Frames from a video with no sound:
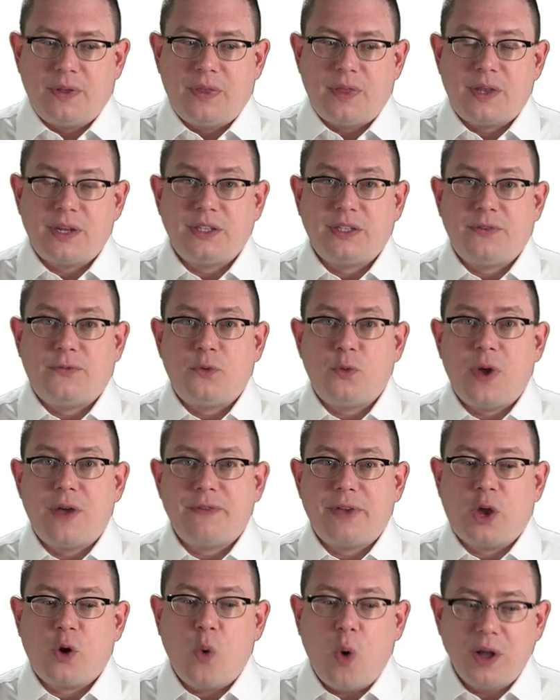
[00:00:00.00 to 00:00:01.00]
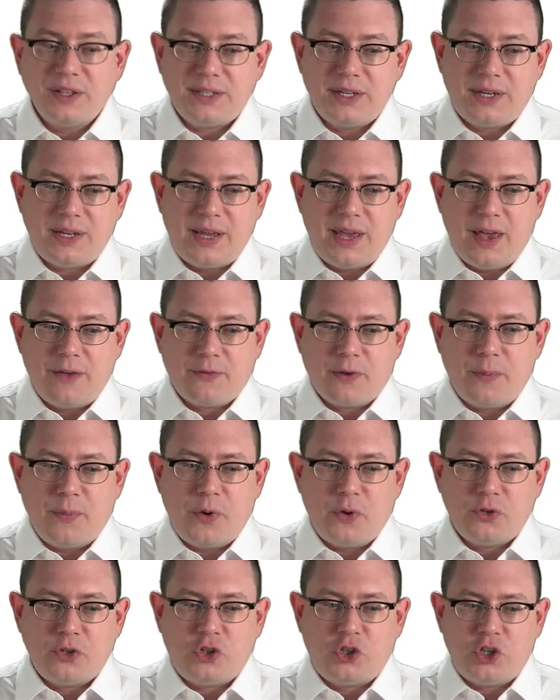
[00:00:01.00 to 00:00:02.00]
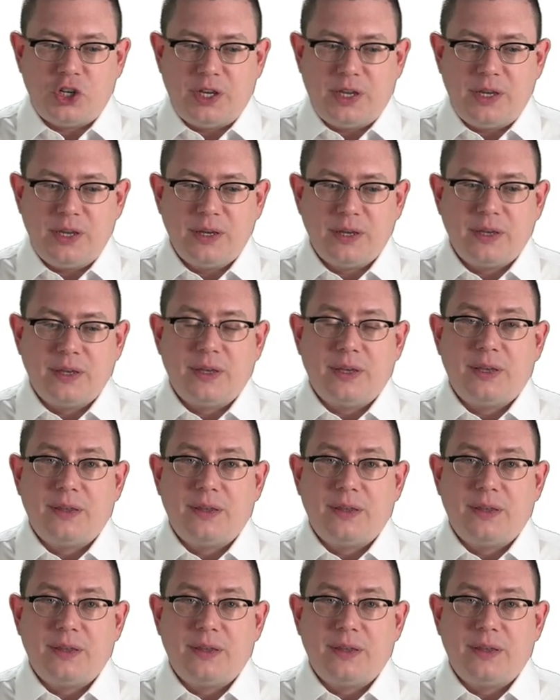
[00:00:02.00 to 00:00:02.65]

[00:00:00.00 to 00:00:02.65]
That is, if you have a quantity f compose g,